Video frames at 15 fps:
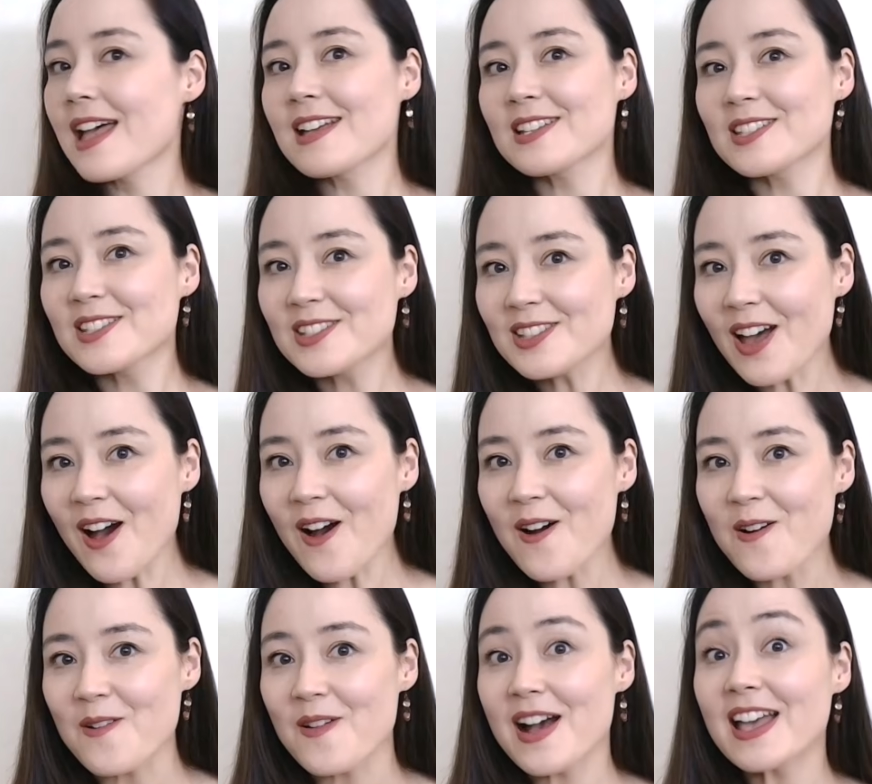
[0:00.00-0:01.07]

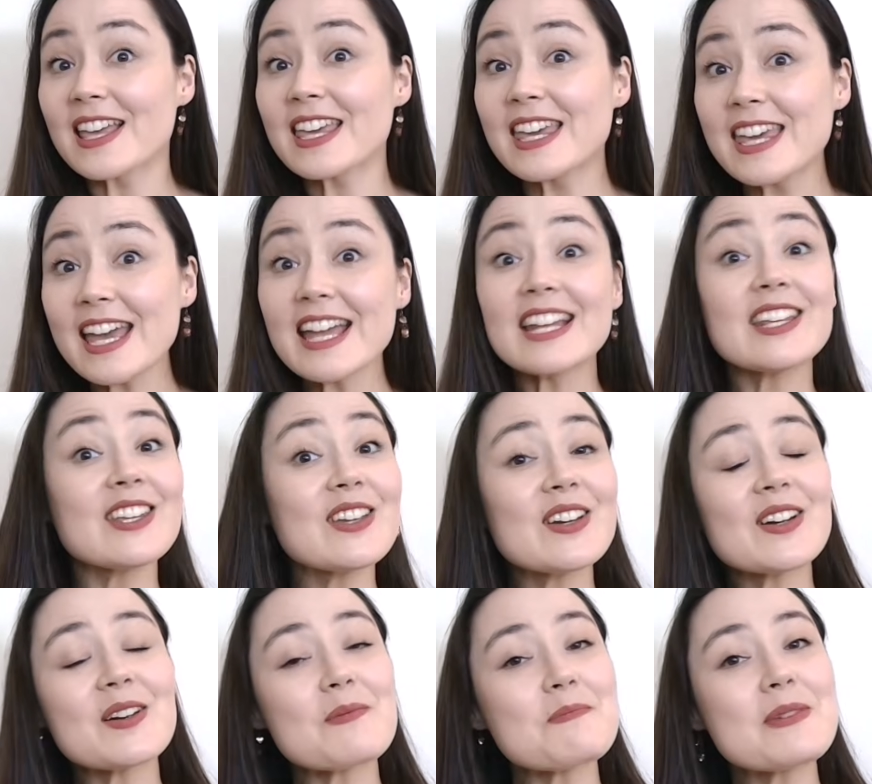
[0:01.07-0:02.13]
So, get
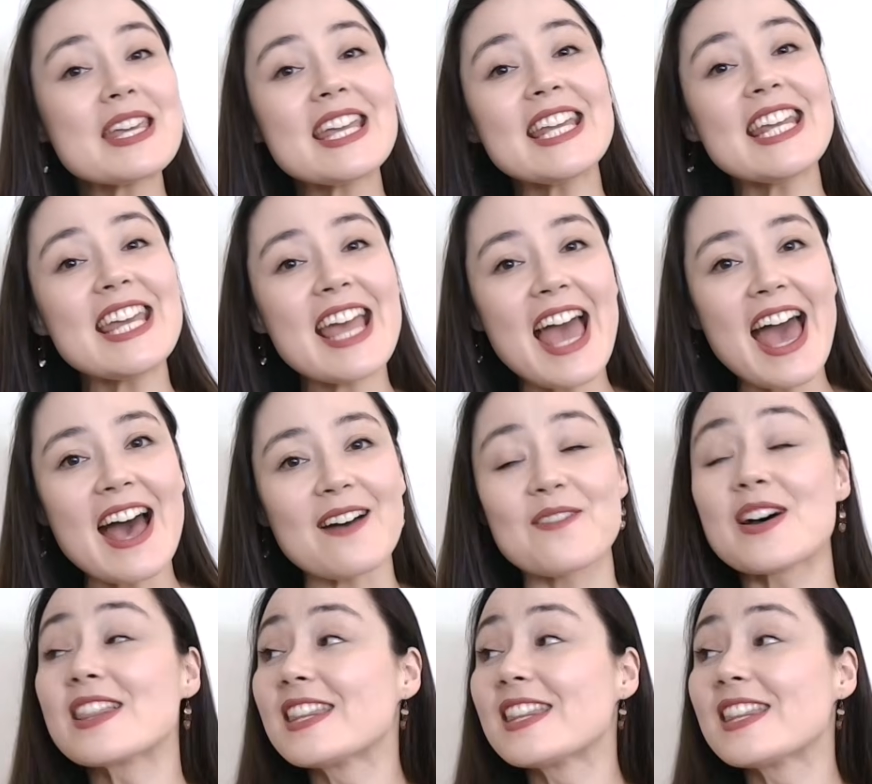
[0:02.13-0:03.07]
your PDF.